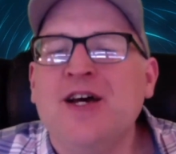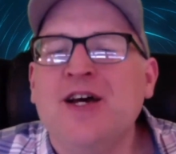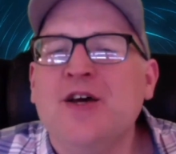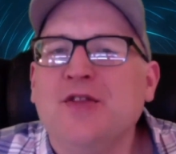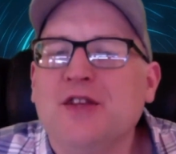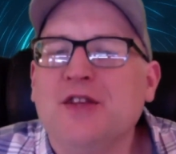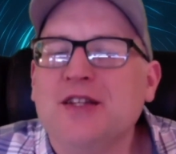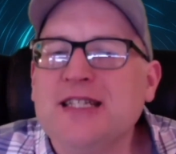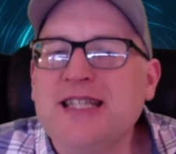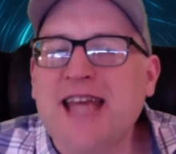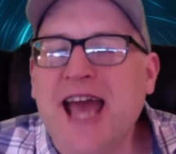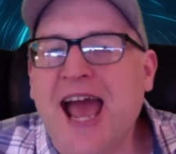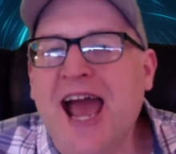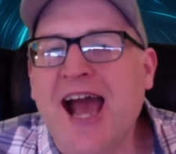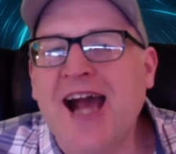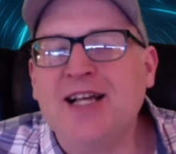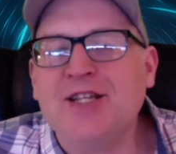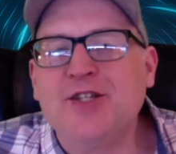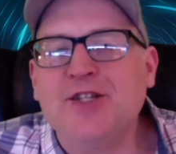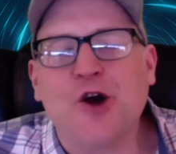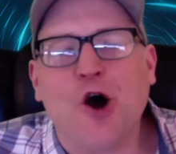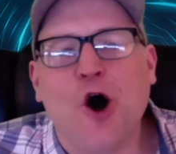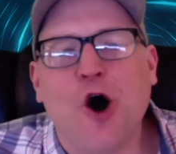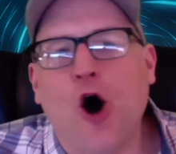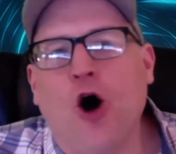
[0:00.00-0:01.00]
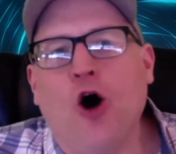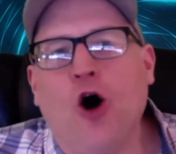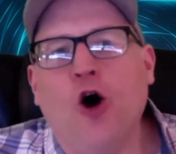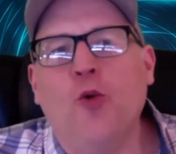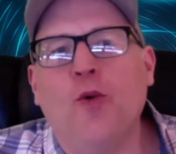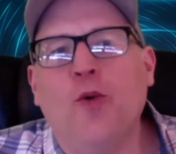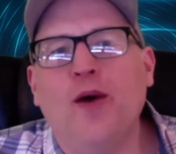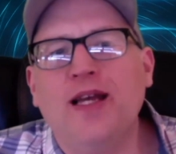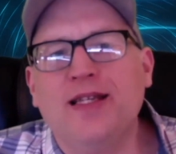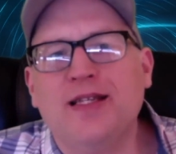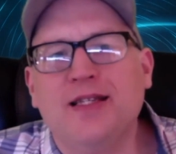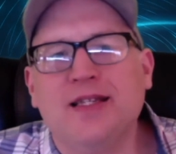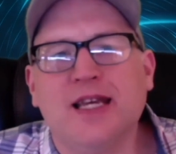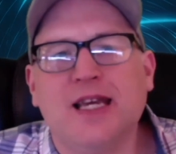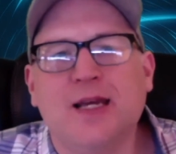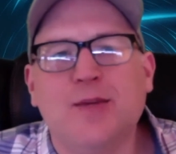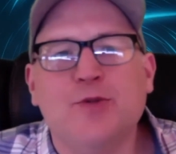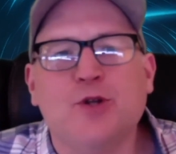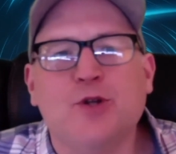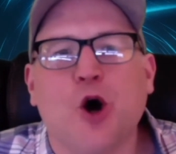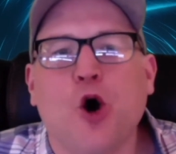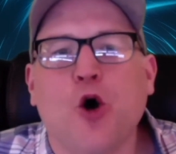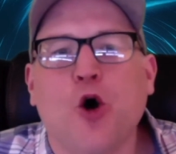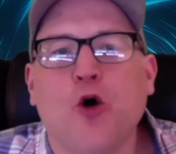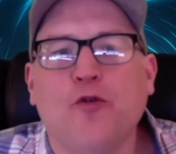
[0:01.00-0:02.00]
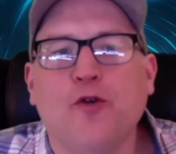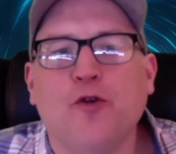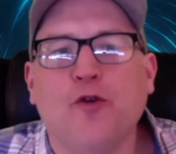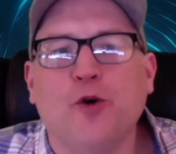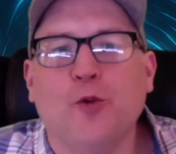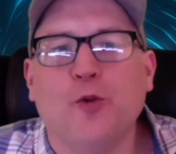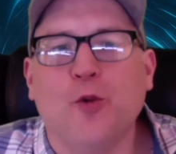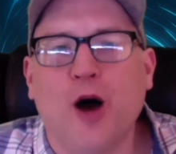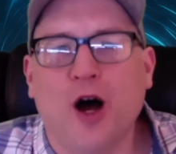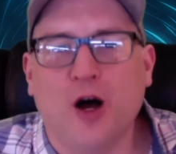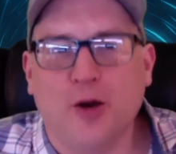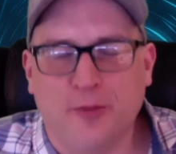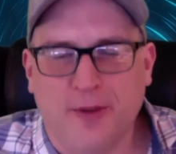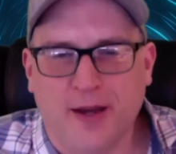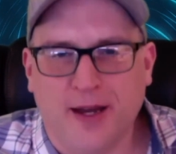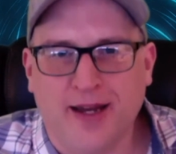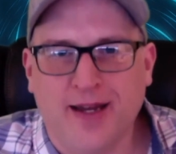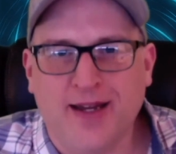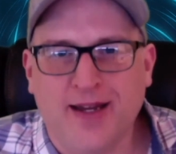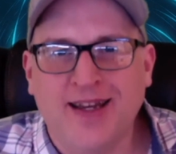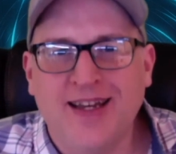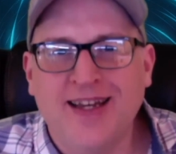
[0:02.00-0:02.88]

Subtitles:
the task always seems overwhelming.